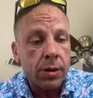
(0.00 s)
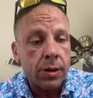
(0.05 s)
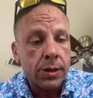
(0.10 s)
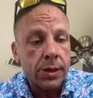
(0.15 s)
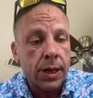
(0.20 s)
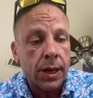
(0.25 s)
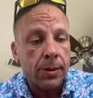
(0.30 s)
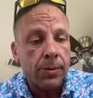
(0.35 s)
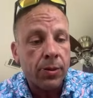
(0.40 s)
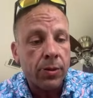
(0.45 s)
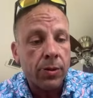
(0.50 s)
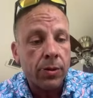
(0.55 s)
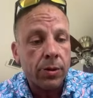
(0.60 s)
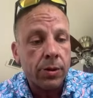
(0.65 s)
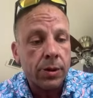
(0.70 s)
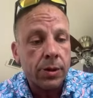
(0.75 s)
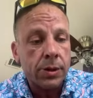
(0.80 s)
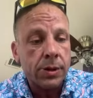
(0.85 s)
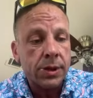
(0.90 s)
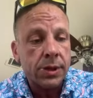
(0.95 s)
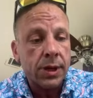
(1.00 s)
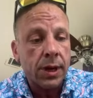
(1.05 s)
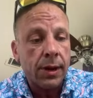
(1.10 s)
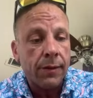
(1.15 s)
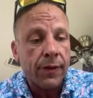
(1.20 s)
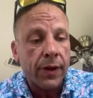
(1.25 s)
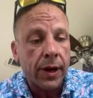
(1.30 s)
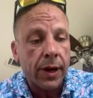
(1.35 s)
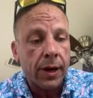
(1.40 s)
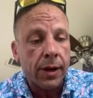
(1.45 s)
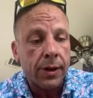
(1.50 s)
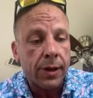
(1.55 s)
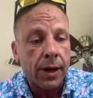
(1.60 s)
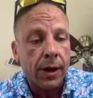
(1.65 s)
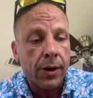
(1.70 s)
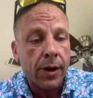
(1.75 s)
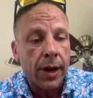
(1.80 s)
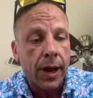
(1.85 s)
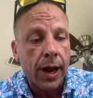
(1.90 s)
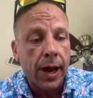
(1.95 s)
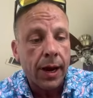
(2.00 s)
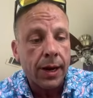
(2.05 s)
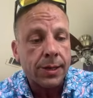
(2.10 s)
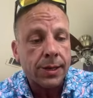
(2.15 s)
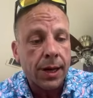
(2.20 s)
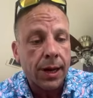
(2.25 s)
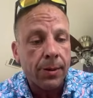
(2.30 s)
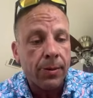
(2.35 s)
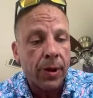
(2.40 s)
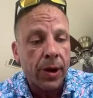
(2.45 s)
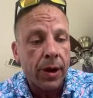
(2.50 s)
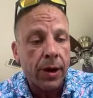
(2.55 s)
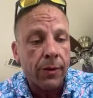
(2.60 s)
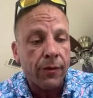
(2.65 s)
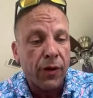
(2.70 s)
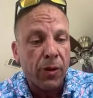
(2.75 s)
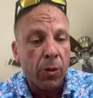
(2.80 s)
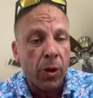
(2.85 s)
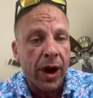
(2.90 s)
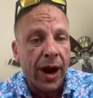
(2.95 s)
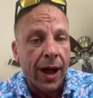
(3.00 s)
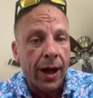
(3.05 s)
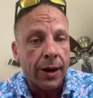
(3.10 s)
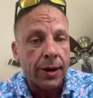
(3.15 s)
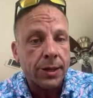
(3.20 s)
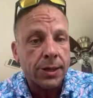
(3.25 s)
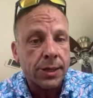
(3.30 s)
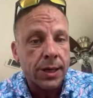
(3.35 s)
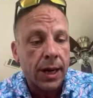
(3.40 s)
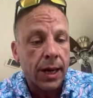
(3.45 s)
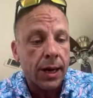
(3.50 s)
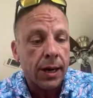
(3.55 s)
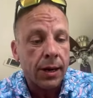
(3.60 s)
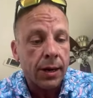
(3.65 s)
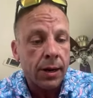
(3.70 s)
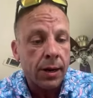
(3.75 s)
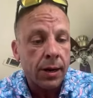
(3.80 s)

type of stuff, like a 30A type area, from what I understand.